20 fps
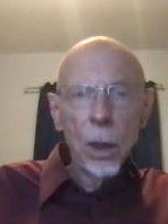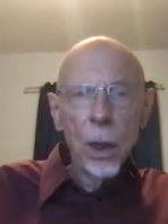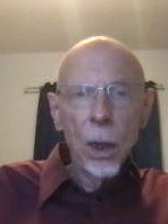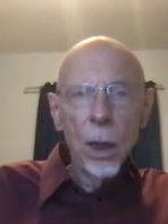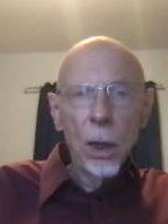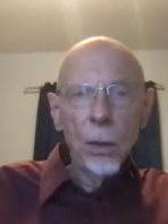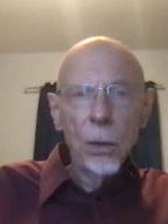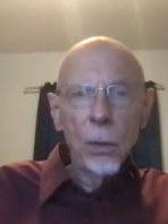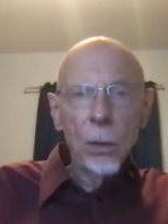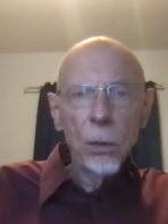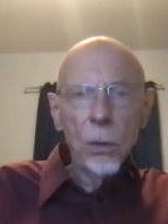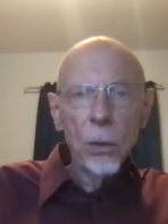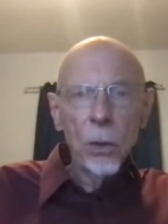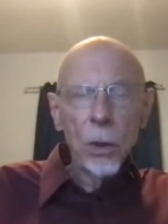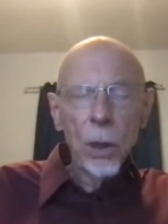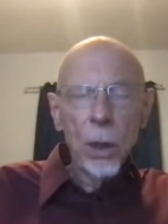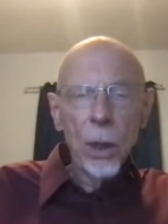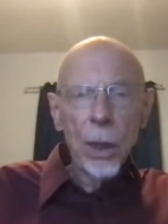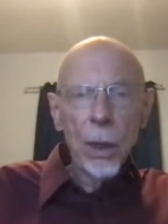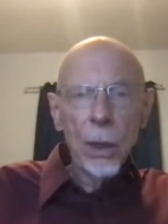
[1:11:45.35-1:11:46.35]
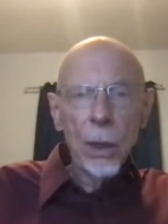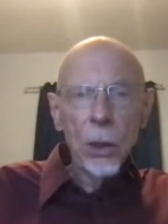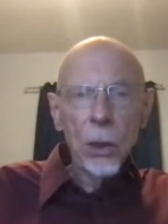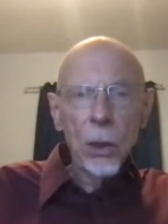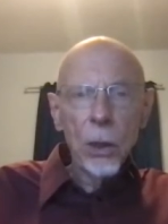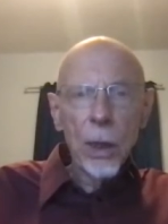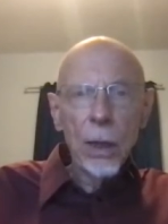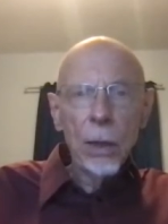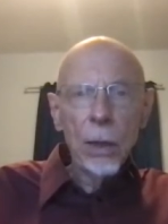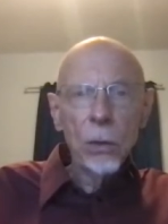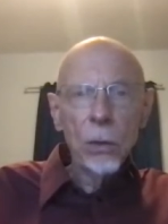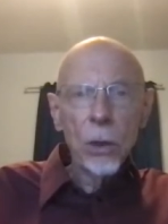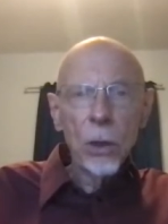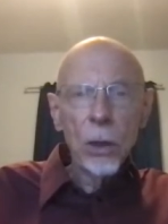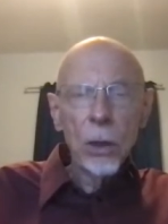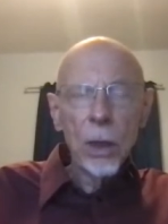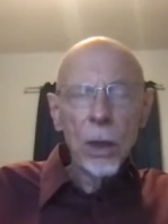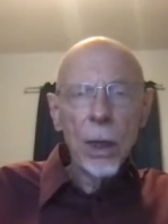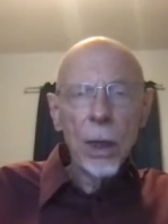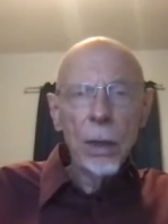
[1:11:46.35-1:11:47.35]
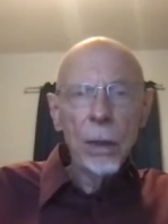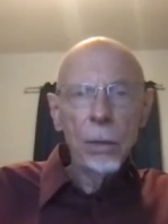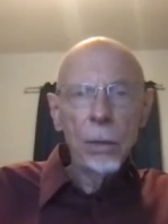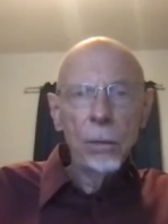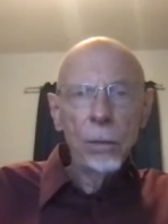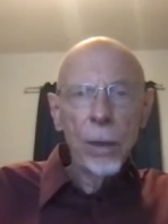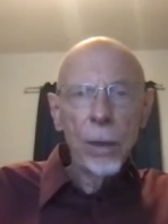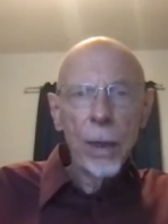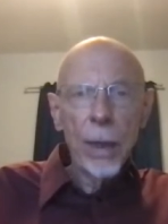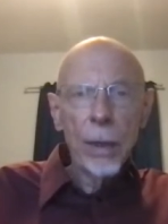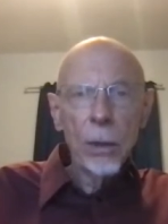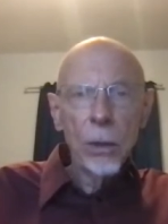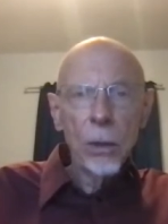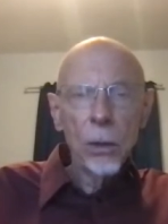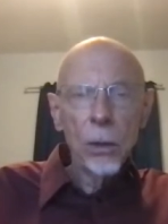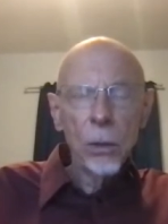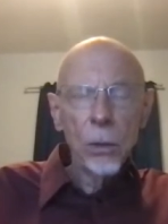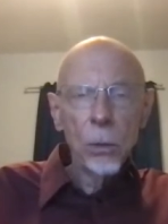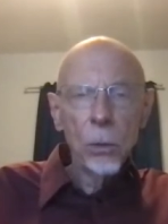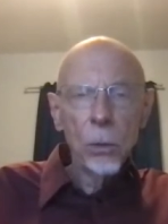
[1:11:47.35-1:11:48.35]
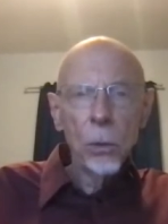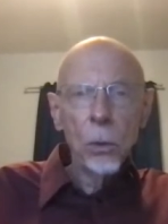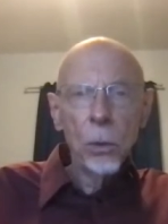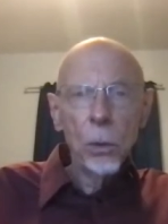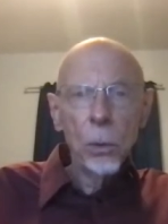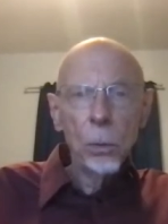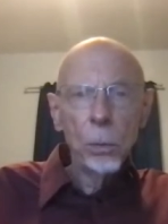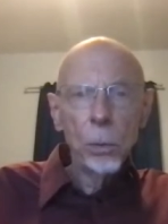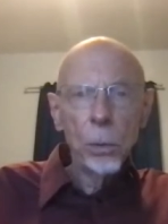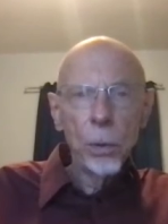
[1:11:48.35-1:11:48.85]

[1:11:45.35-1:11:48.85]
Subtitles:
others as outside of that group